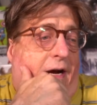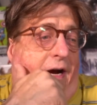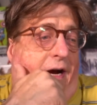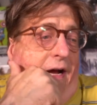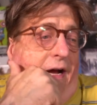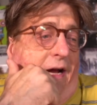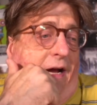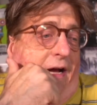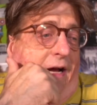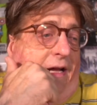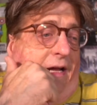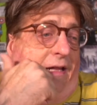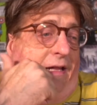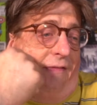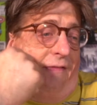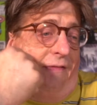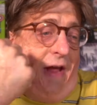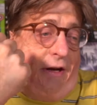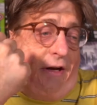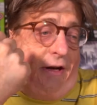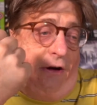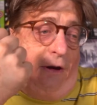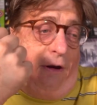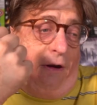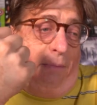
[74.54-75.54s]
I love
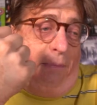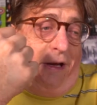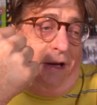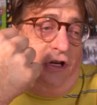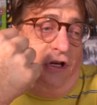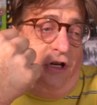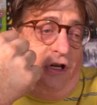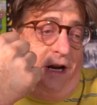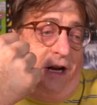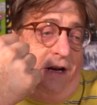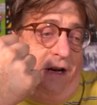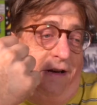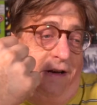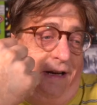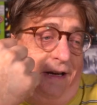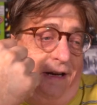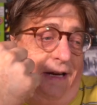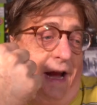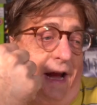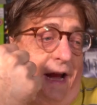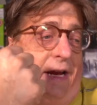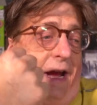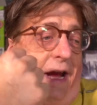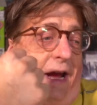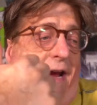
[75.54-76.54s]
the actor that played John
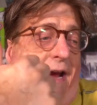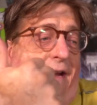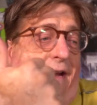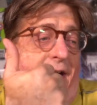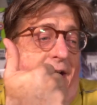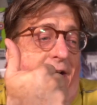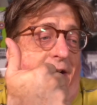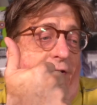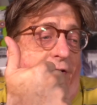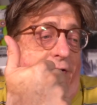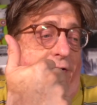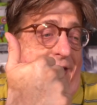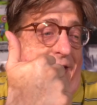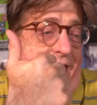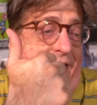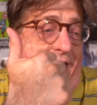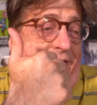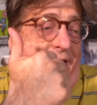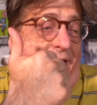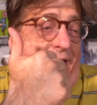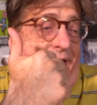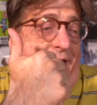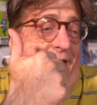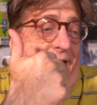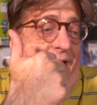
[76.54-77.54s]
Dee, a.k.a. Dr.
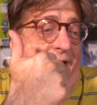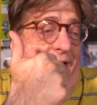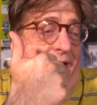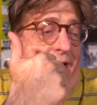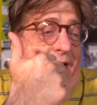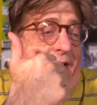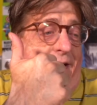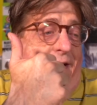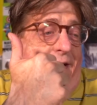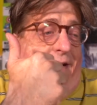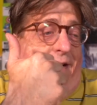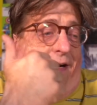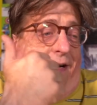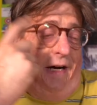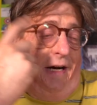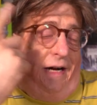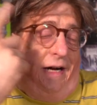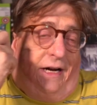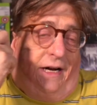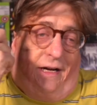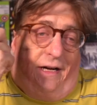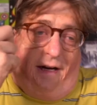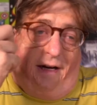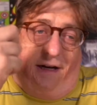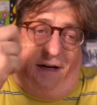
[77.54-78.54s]
Destiny.
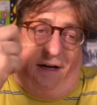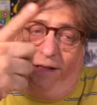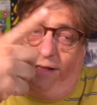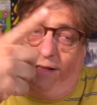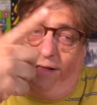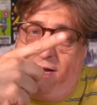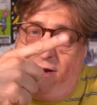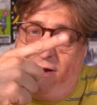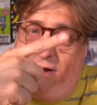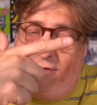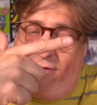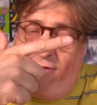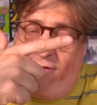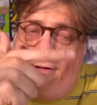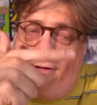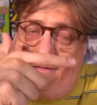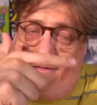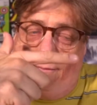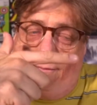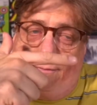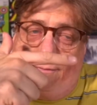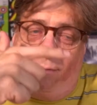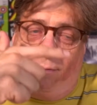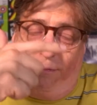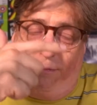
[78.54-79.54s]
The character
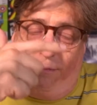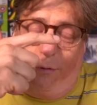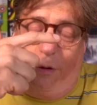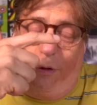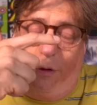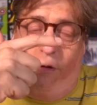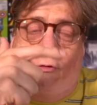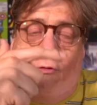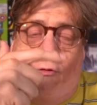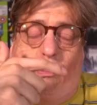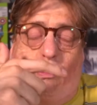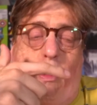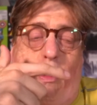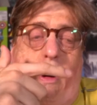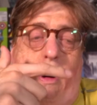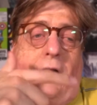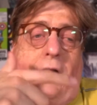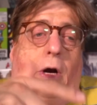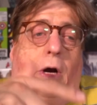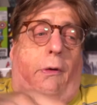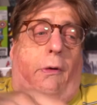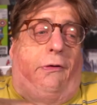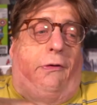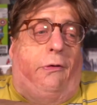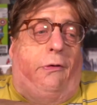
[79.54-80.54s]
of Rose
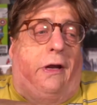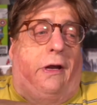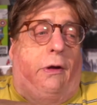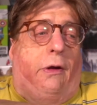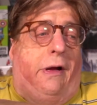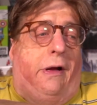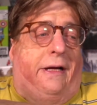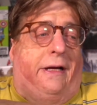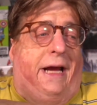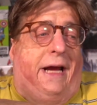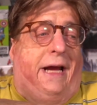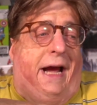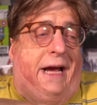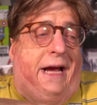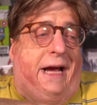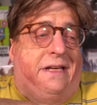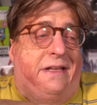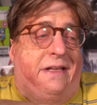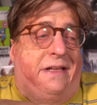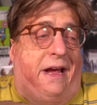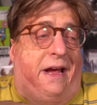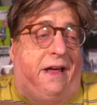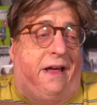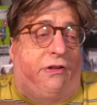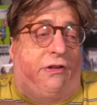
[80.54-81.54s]
Walker was really well
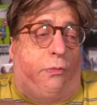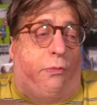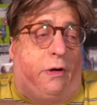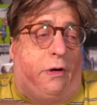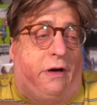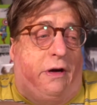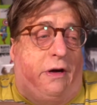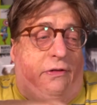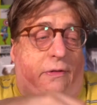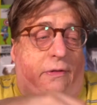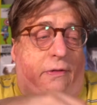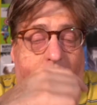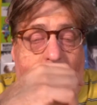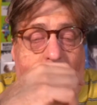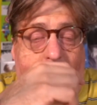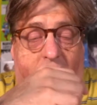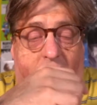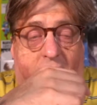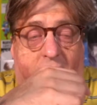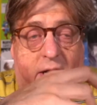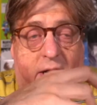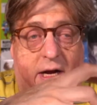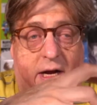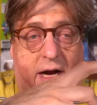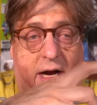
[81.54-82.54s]
cast, as was
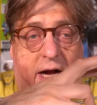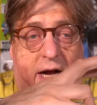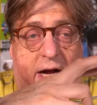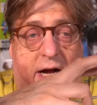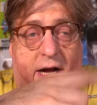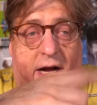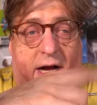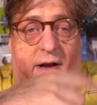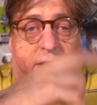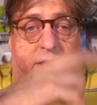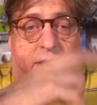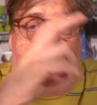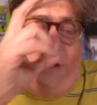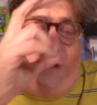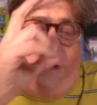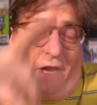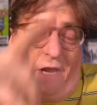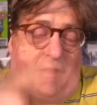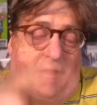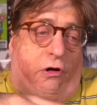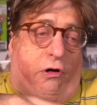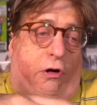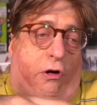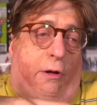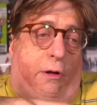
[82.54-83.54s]

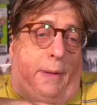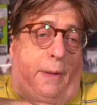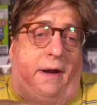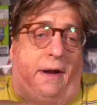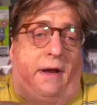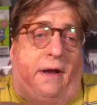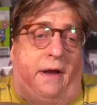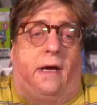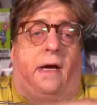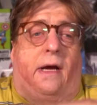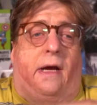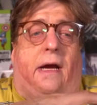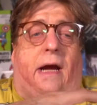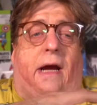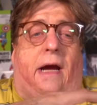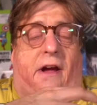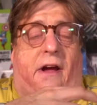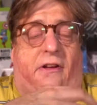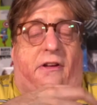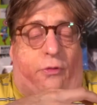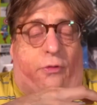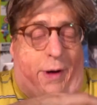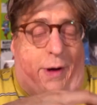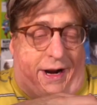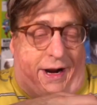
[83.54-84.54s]
Jenna Coleman
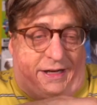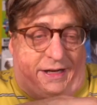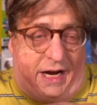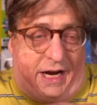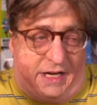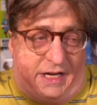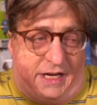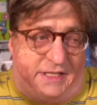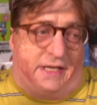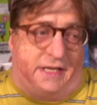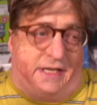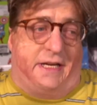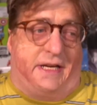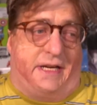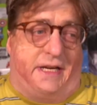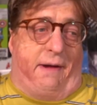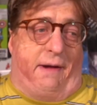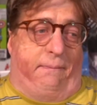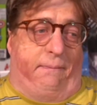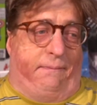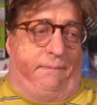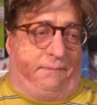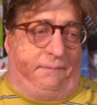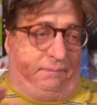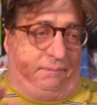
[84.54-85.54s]
as Joanna
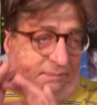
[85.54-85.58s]
Constantine.